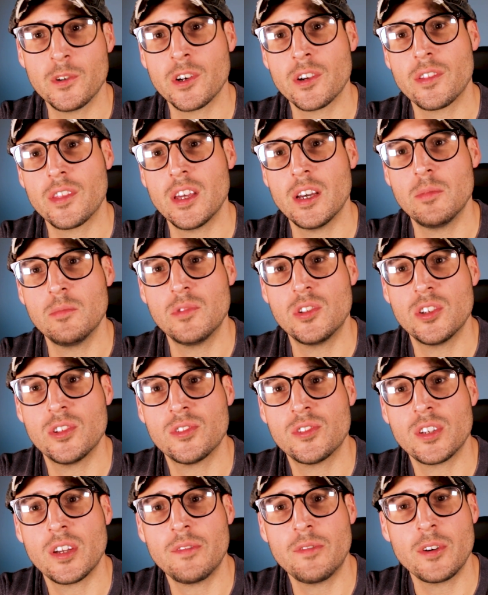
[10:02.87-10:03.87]
for them to
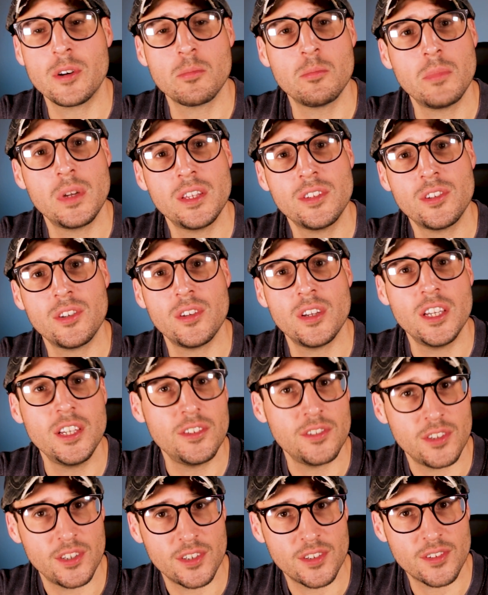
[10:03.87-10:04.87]
suffer mental
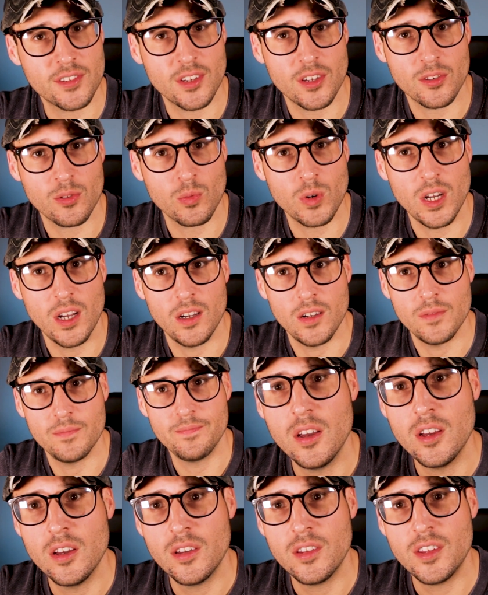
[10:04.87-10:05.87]
illness as well.
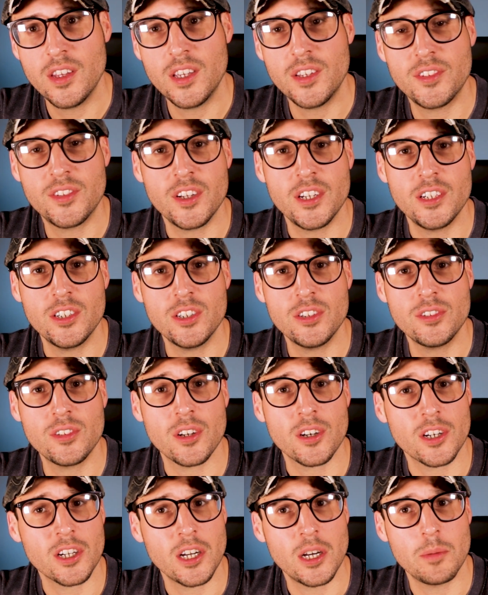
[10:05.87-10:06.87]
These dangers
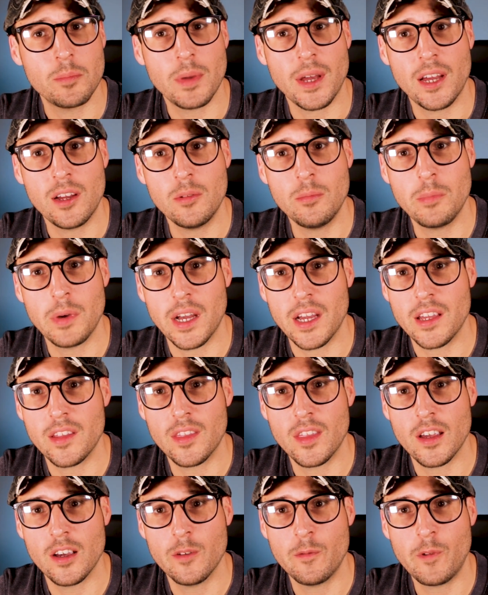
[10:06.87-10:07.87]
are compounded by
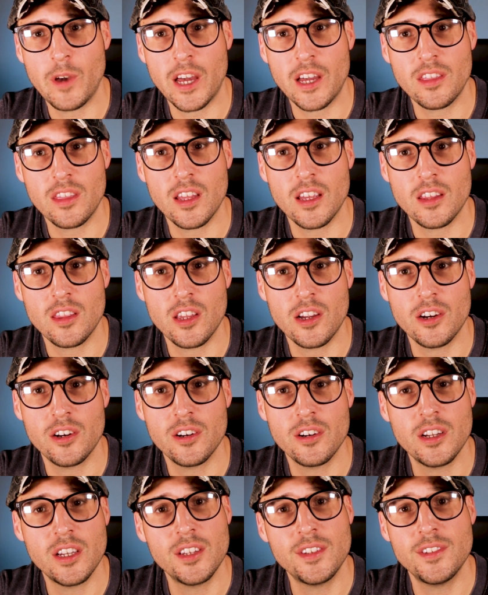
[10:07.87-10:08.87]
the fact that
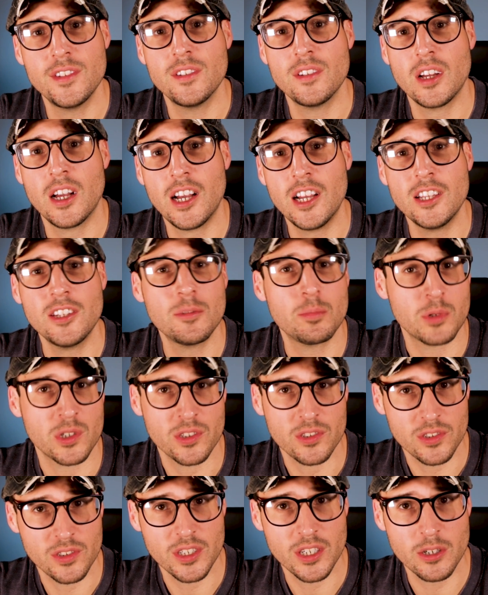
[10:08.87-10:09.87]
there isn't a
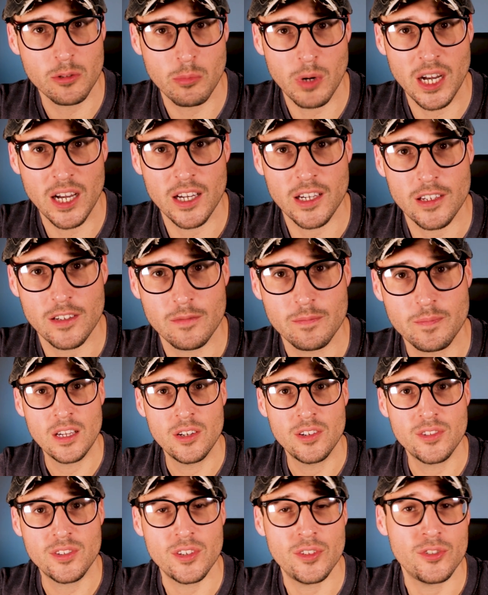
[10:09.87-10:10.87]
hospital nearby,
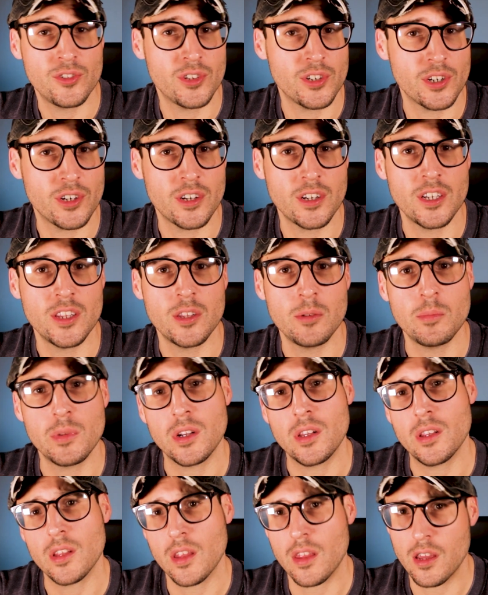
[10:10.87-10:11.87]
since you're in the
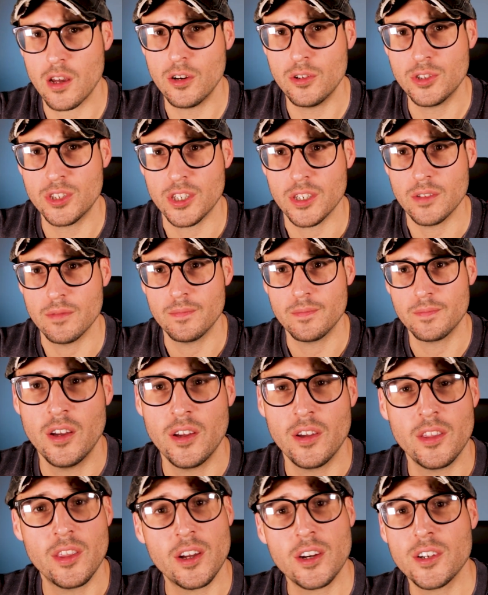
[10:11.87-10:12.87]
middle of the
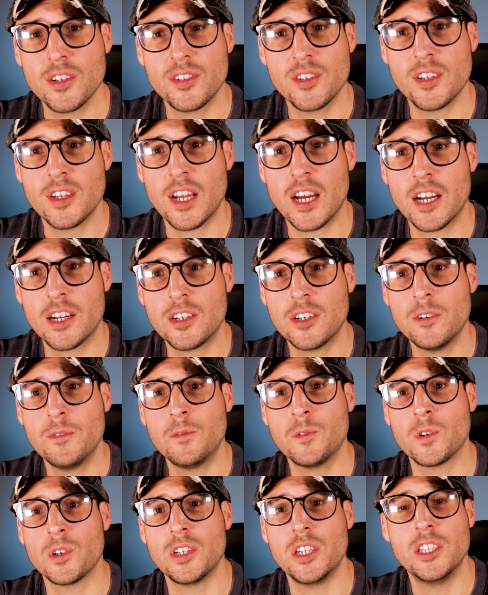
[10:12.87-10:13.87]
ocean. There is a doctor
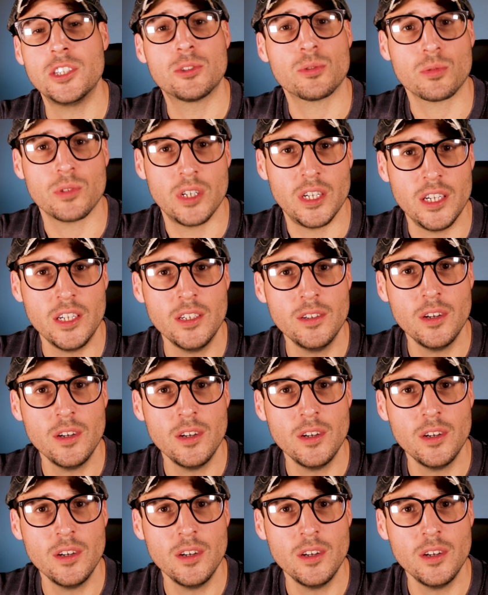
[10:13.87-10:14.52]
for each rig,